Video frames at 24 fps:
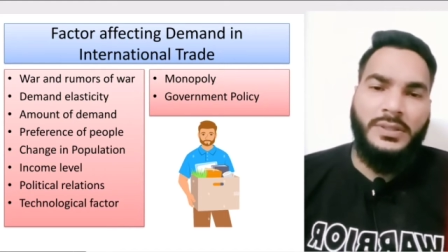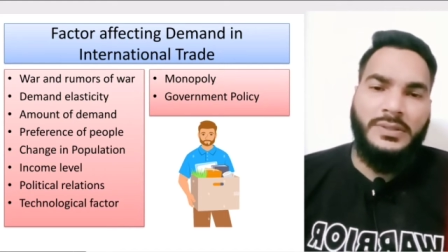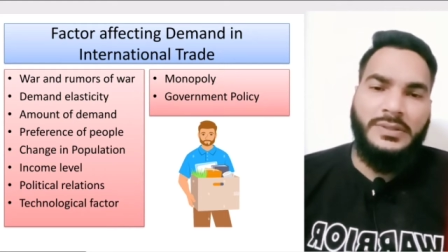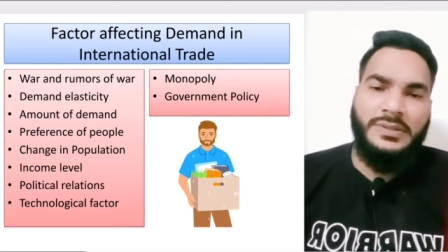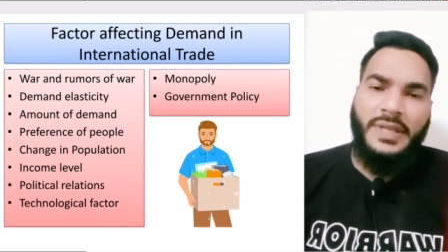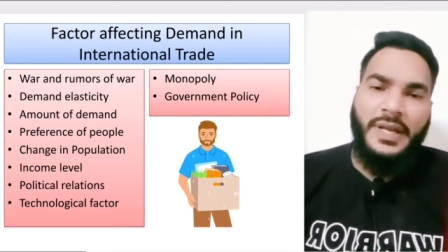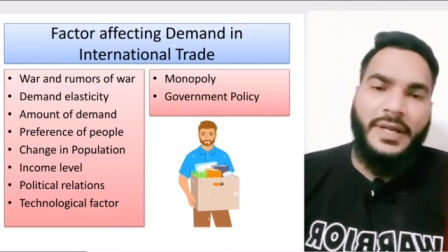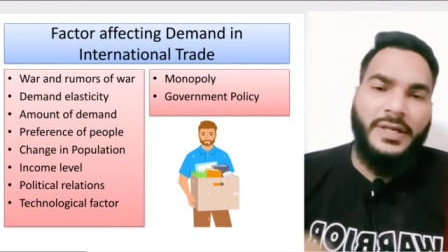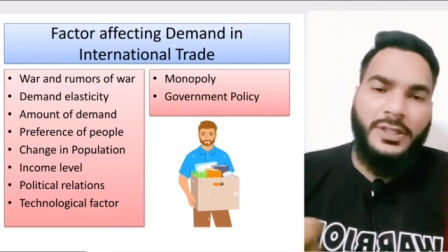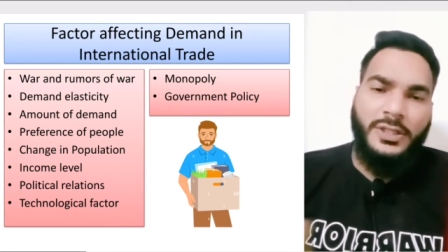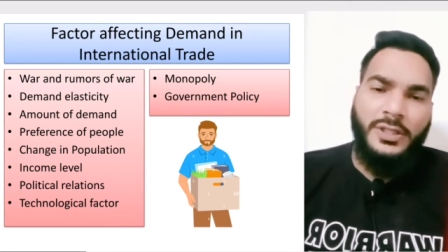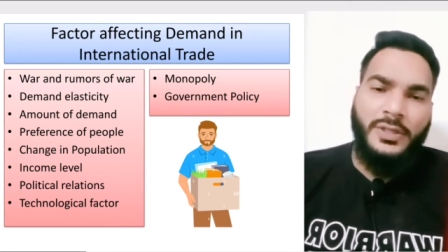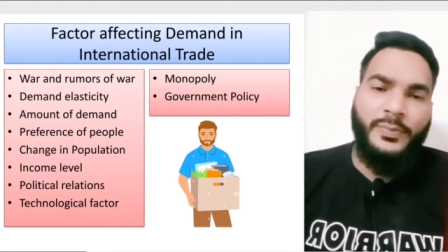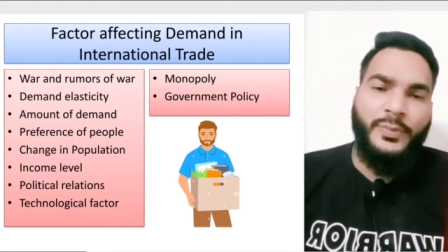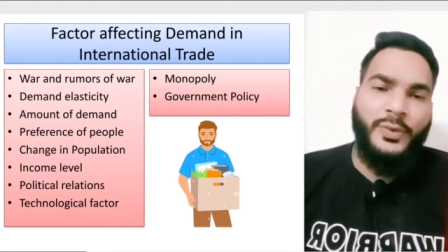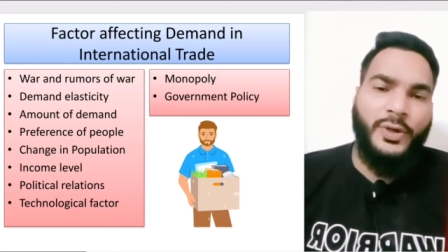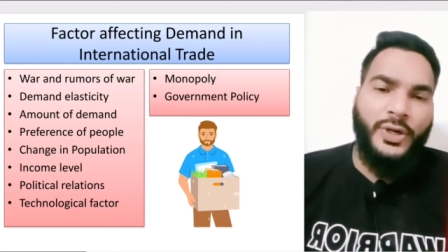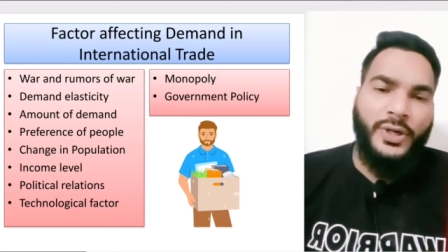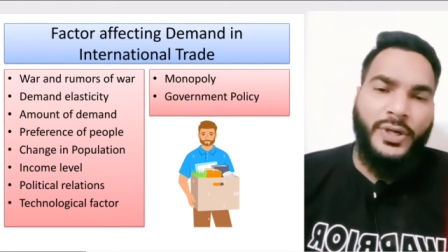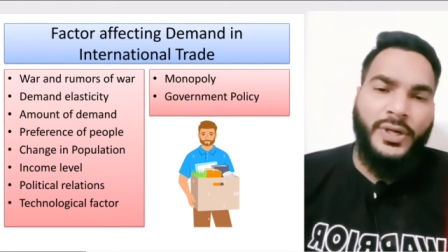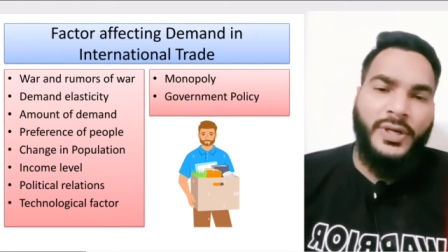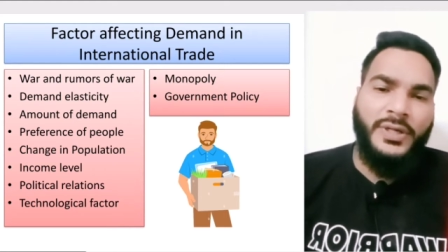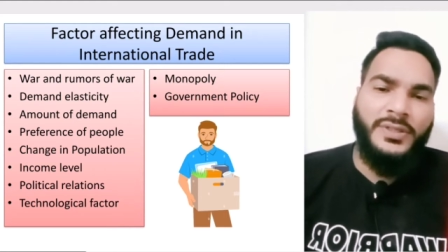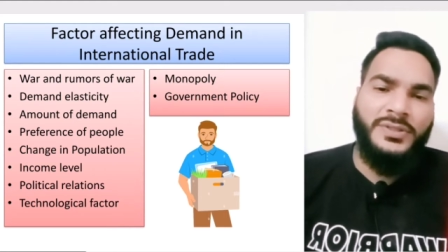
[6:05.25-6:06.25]
send the
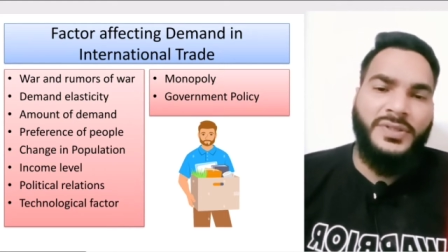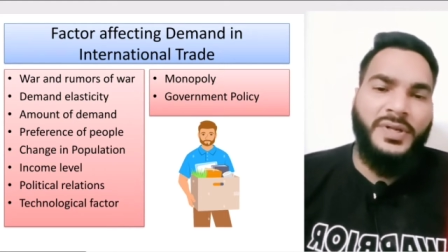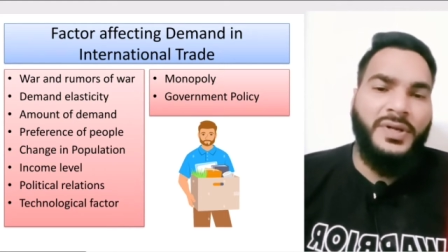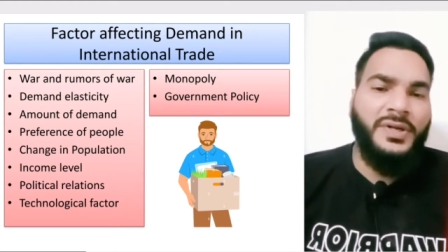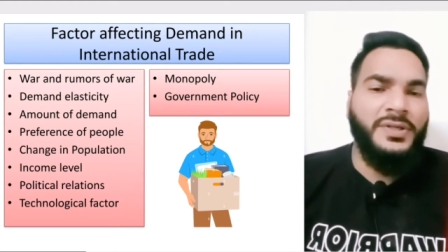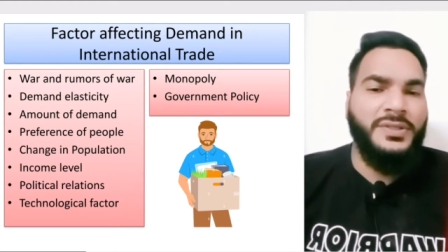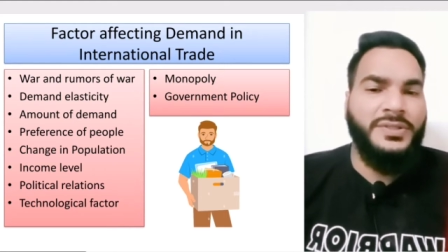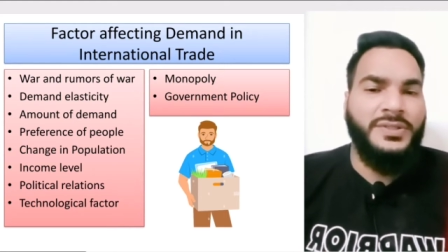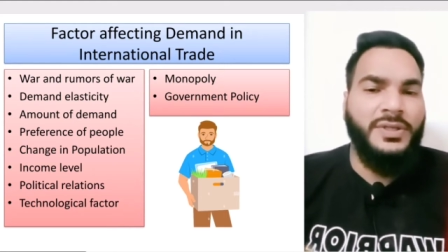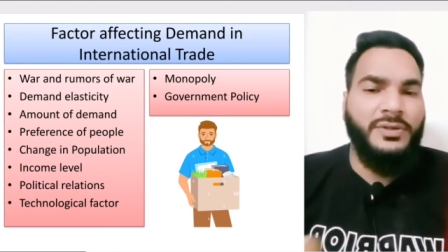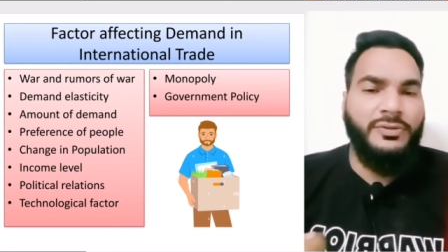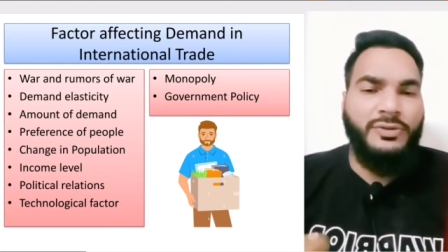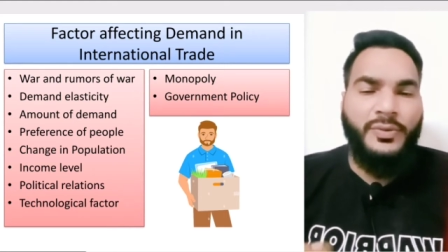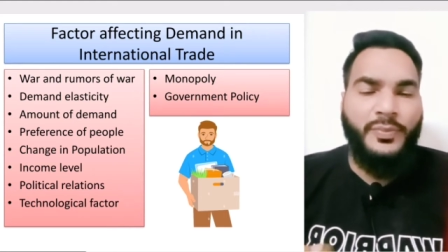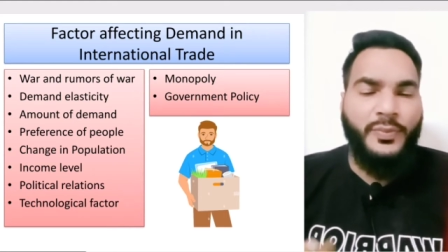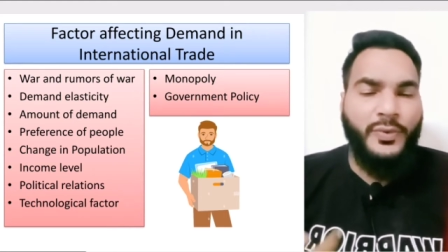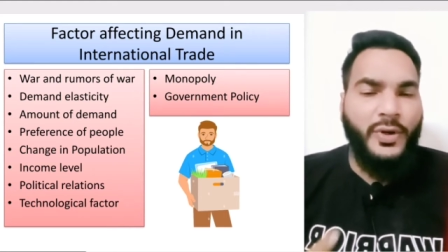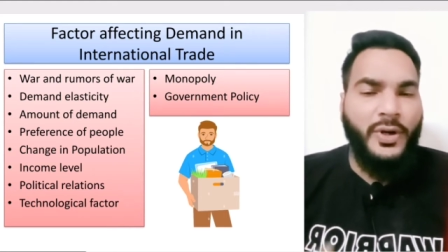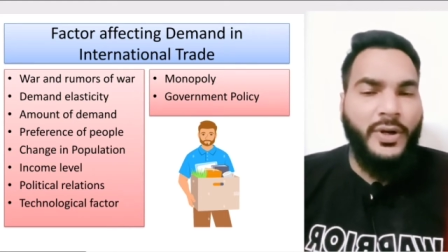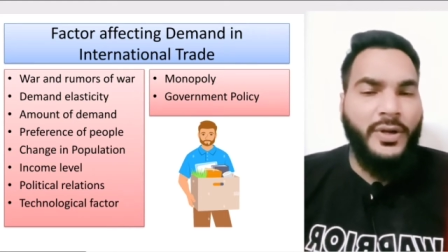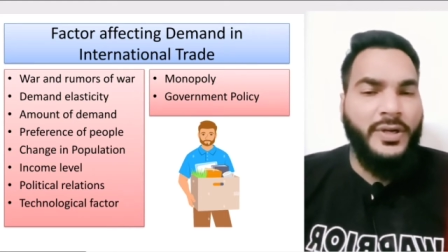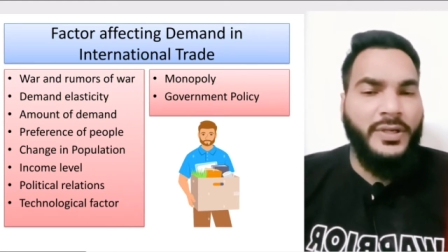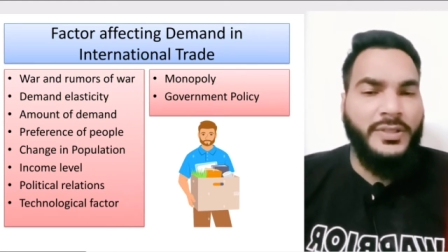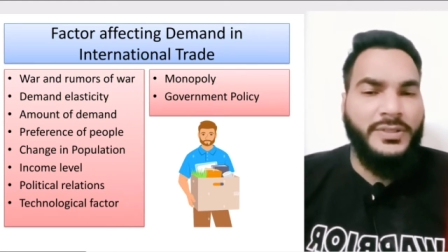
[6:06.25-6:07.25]
products and receive the
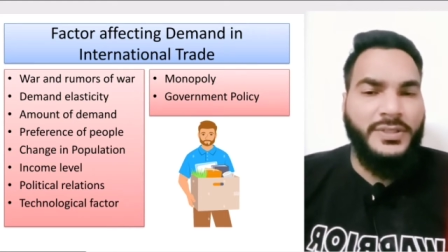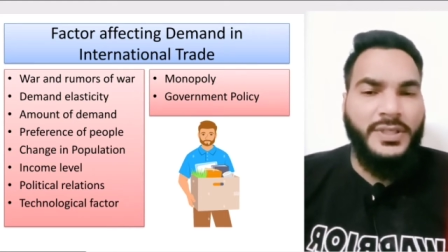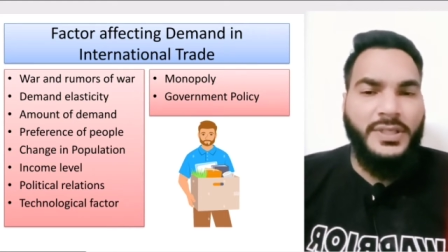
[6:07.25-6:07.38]
products